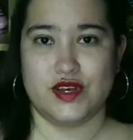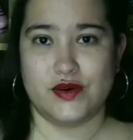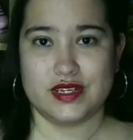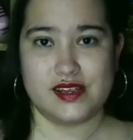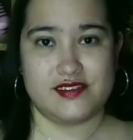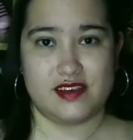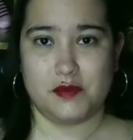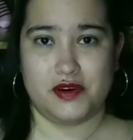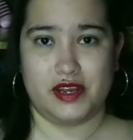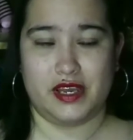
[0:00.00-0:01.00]
So as a
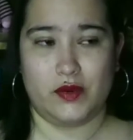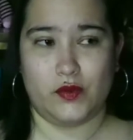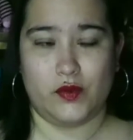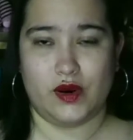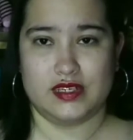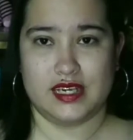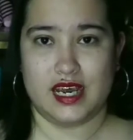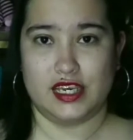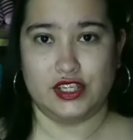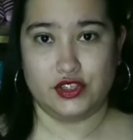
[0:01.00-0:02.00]
summary, what
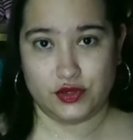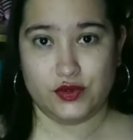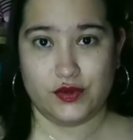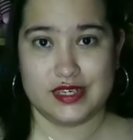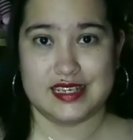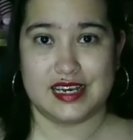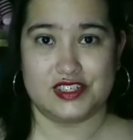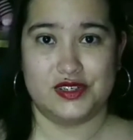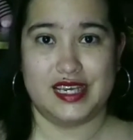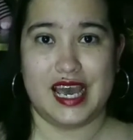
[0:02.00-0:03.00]
I do is
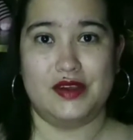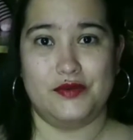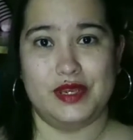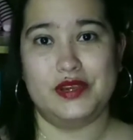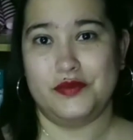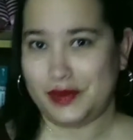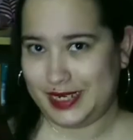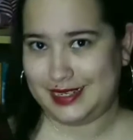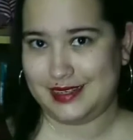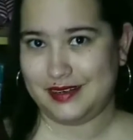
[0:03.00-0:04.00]
actually I
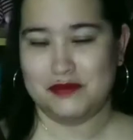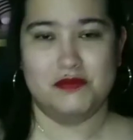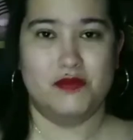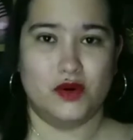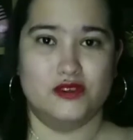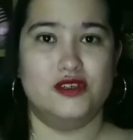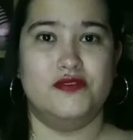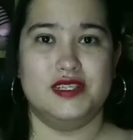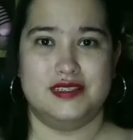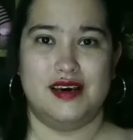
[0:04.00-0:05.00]
reread most
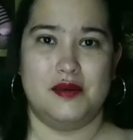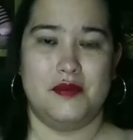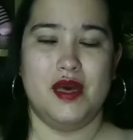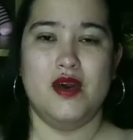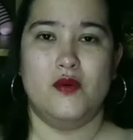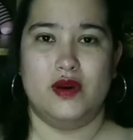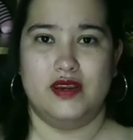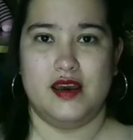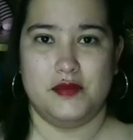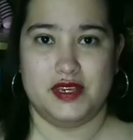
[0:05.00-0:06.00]
of the time
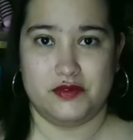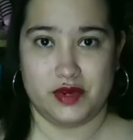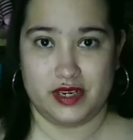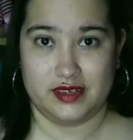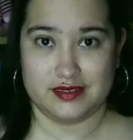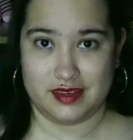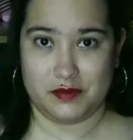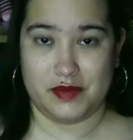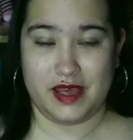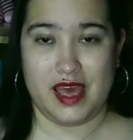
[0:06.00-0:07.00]
when I'm in a reading
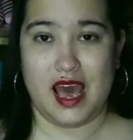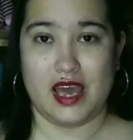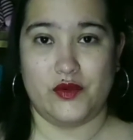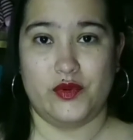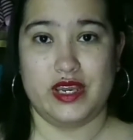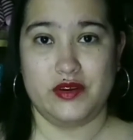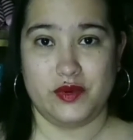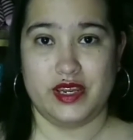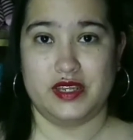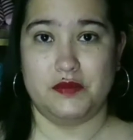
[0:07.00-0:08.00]
slump. I
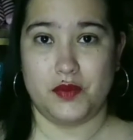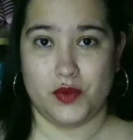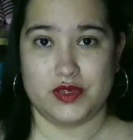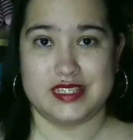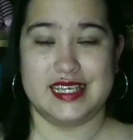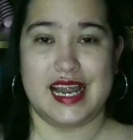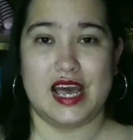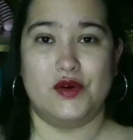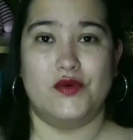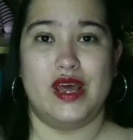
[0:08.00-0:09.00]
reread books that
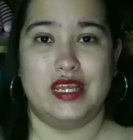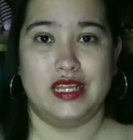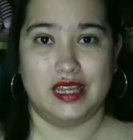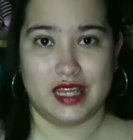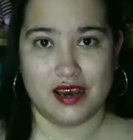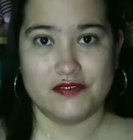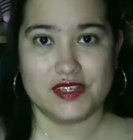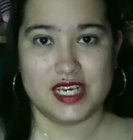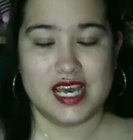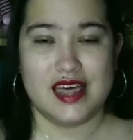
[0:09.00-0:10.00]
I already
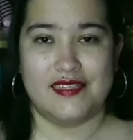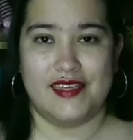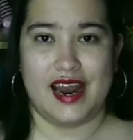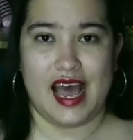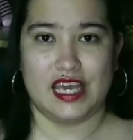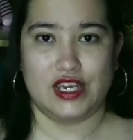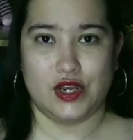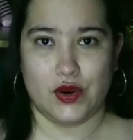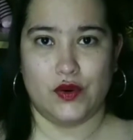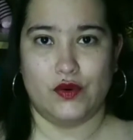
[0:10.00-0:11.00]
loved, that I
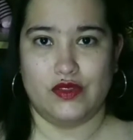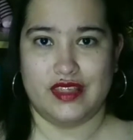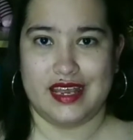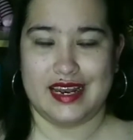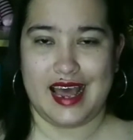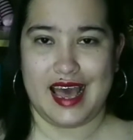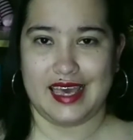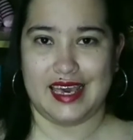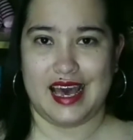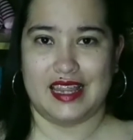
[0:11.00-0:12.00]
know that
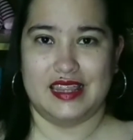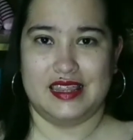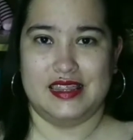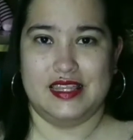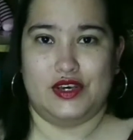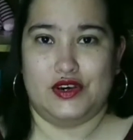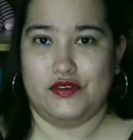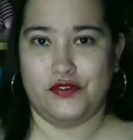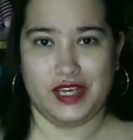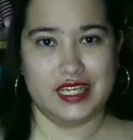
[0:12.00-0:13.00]
I got the
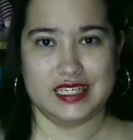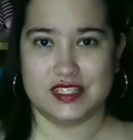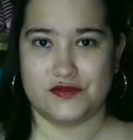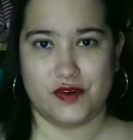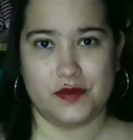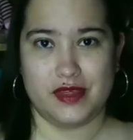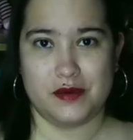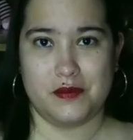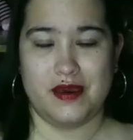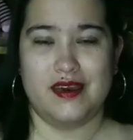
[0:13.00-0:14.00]
good feelings from
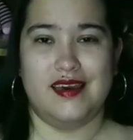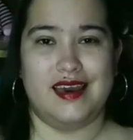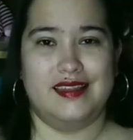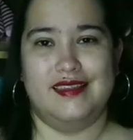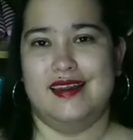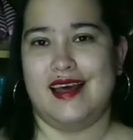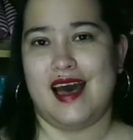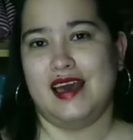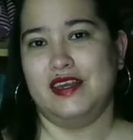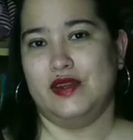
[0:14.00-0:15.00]
them, and then
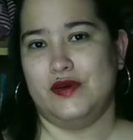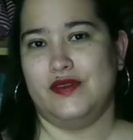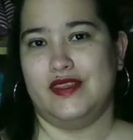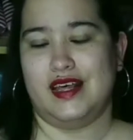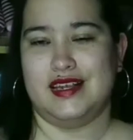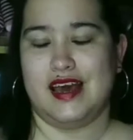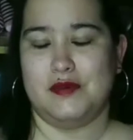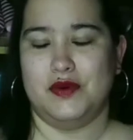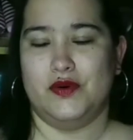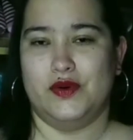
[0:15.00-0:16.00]
I know that
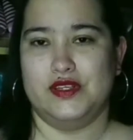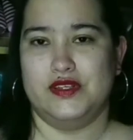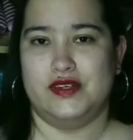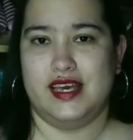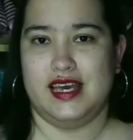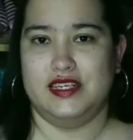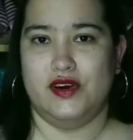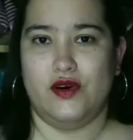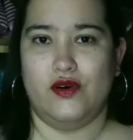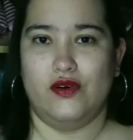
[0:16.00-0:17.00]
I'm going to get
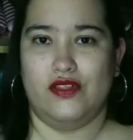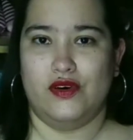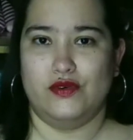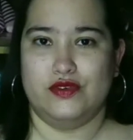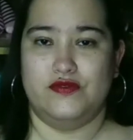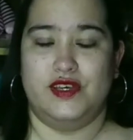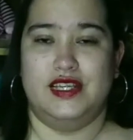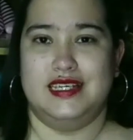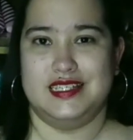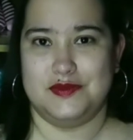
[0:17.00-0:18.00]
all those
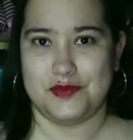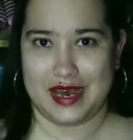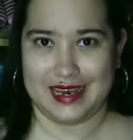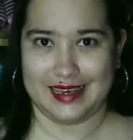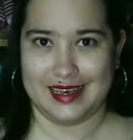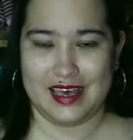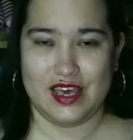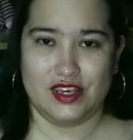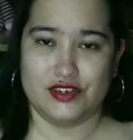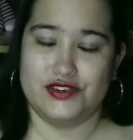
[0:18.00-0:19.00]
feelings back.
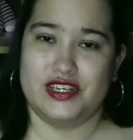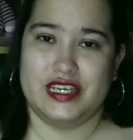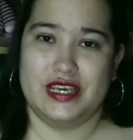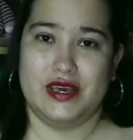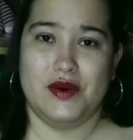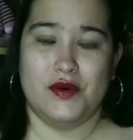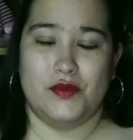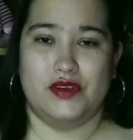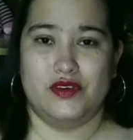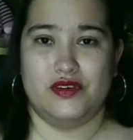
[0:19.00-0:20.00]
Usually
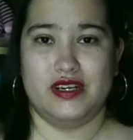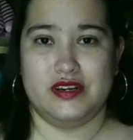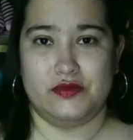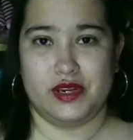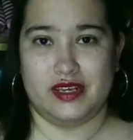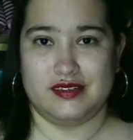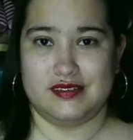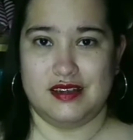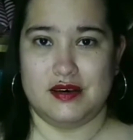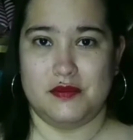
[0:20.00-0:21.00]
when you're in a reading
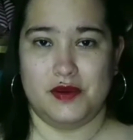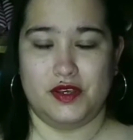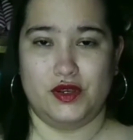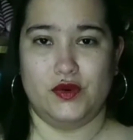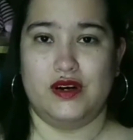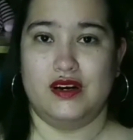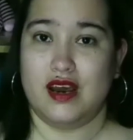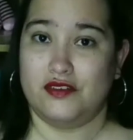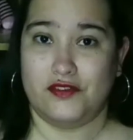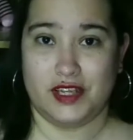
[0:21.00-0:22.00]
slump, you're
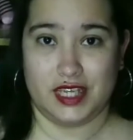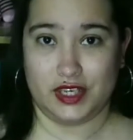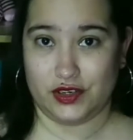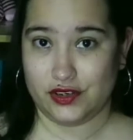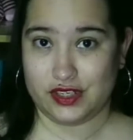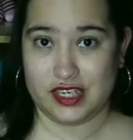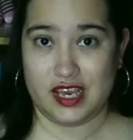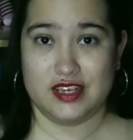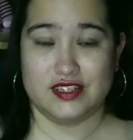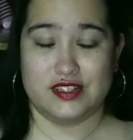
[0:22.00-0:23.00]
not feeling good,
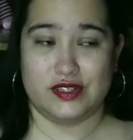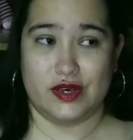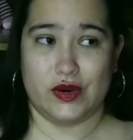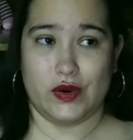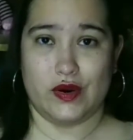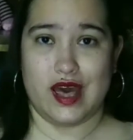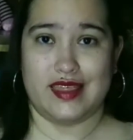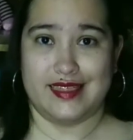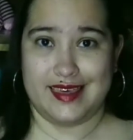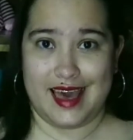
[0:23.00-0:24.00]
so
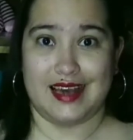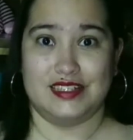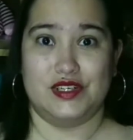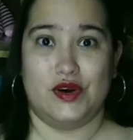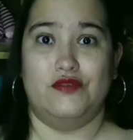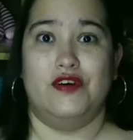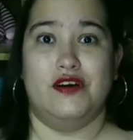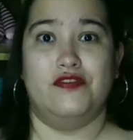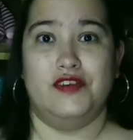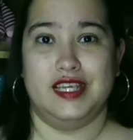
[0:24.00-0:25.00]
the act of
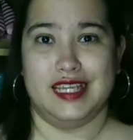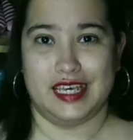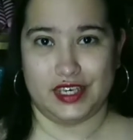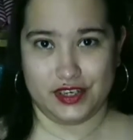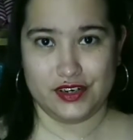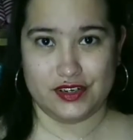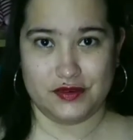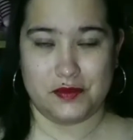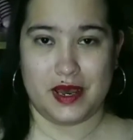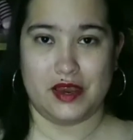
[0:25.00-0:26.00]
feeling
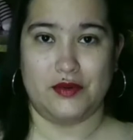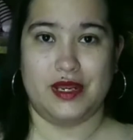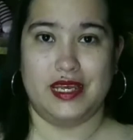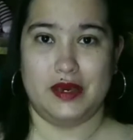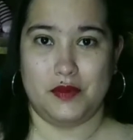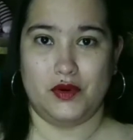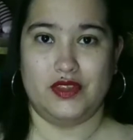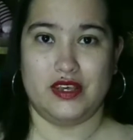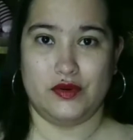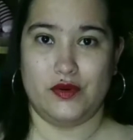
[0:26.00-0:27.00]
good by reading a
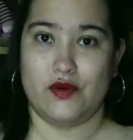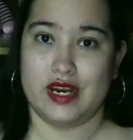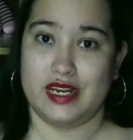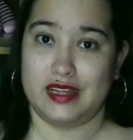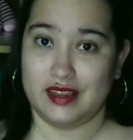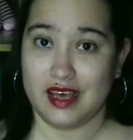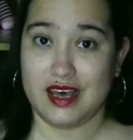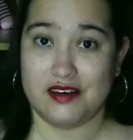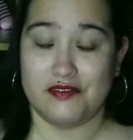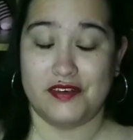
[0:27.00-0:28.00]
book that you already
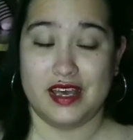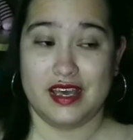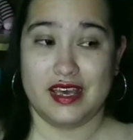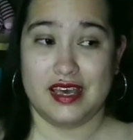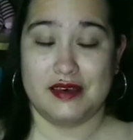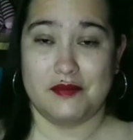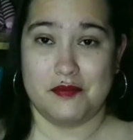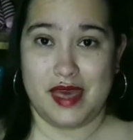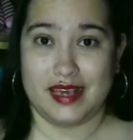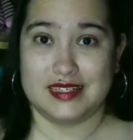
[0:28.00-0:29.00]
love
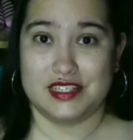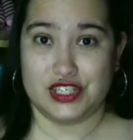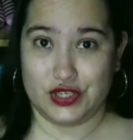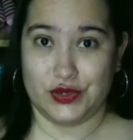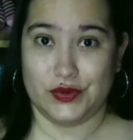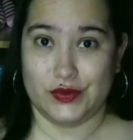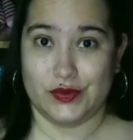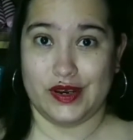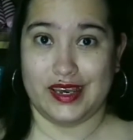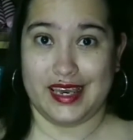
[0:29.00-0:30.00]
makes
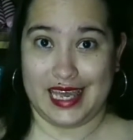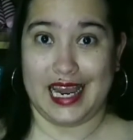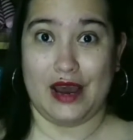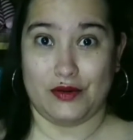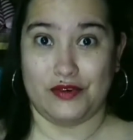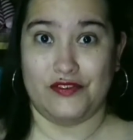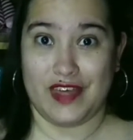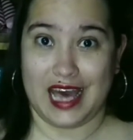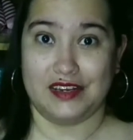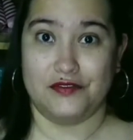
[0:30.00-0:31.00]
you get out
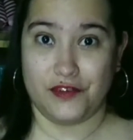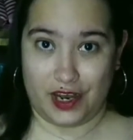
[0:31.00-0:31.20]
of that